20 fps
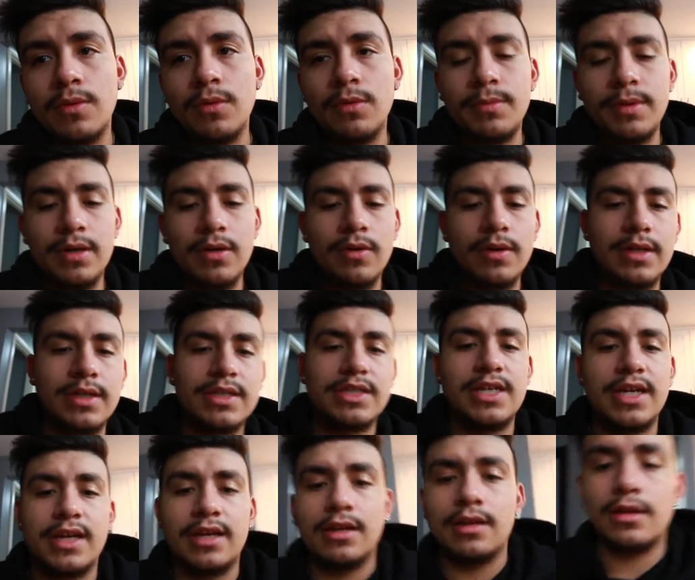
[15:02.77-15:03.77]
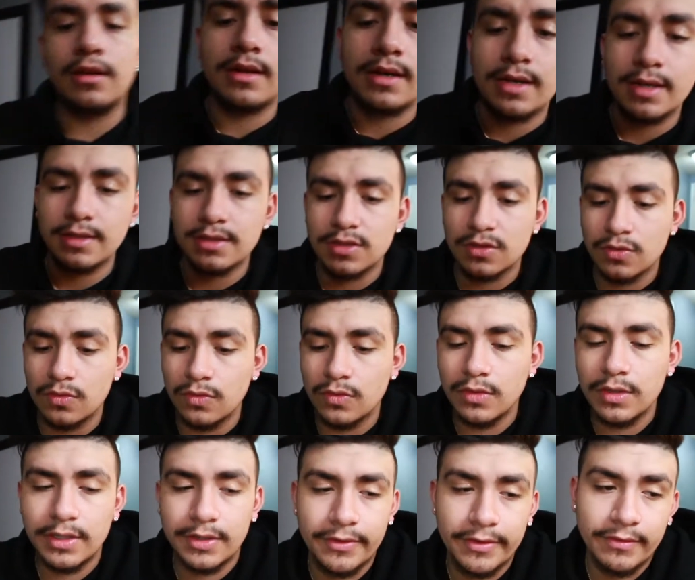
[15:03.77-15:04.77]
will be going to check in at
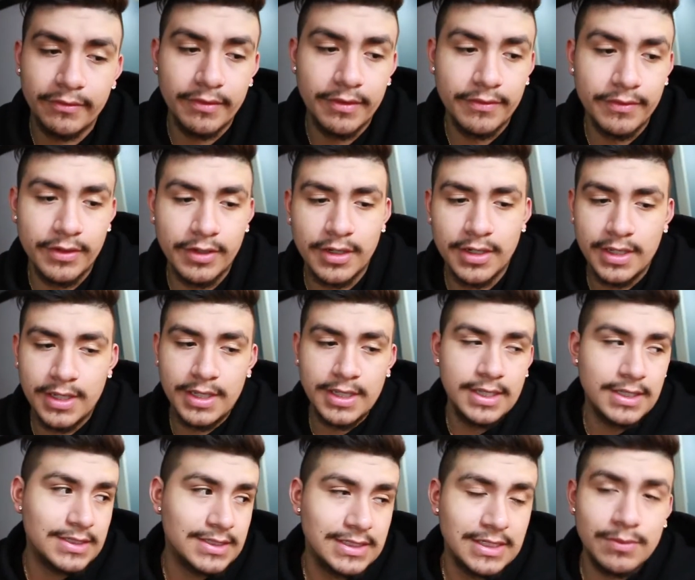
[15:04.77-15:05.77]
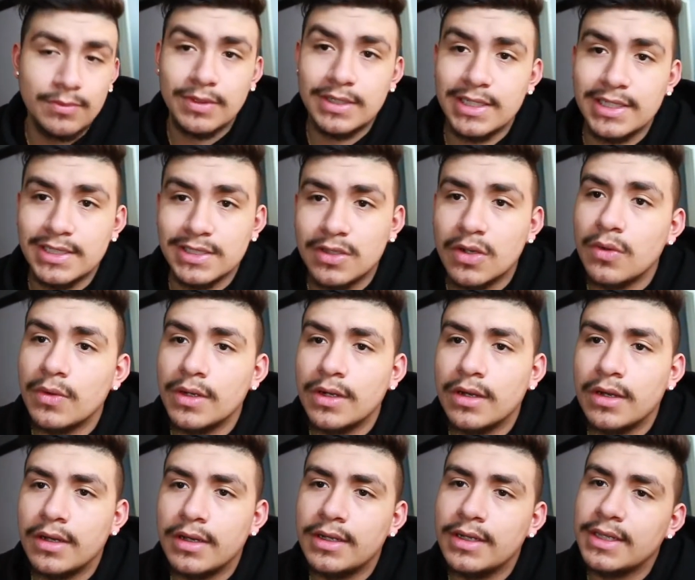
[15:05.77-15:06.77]
school at Green River, see what is going
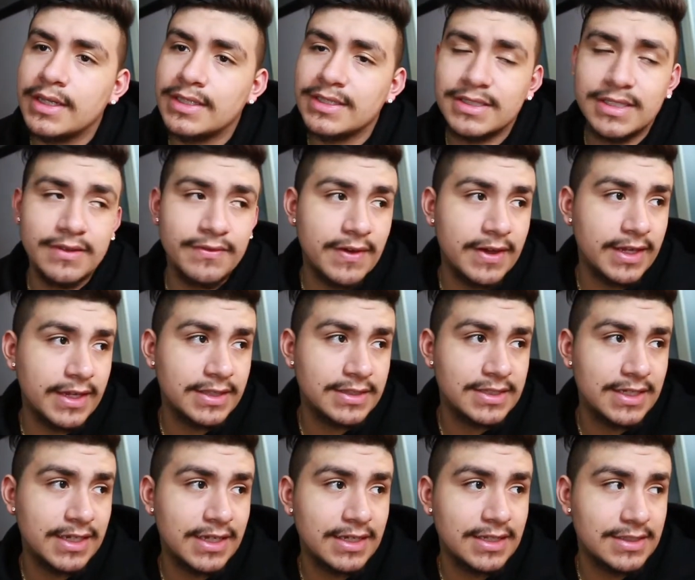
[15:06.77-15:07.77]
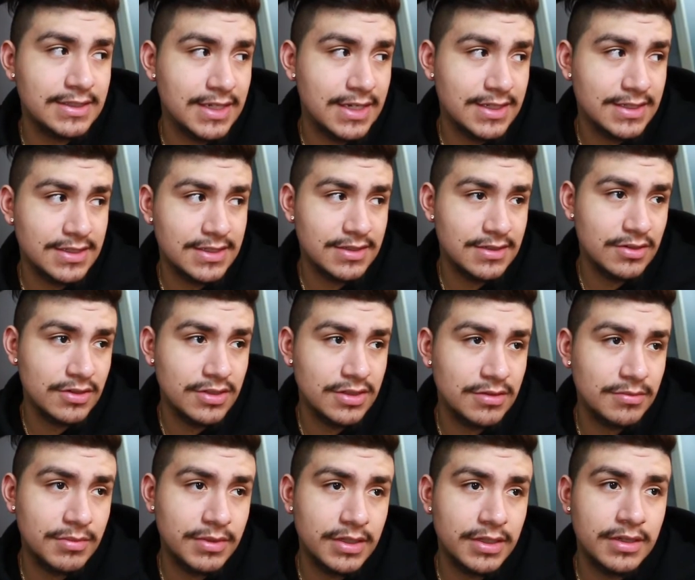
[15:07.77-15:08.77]
on, see if I can take any tests or
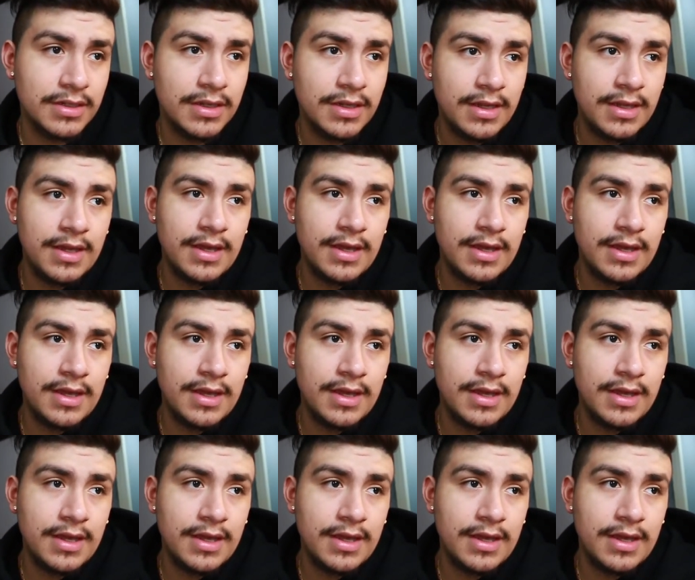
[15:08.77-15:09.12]
something.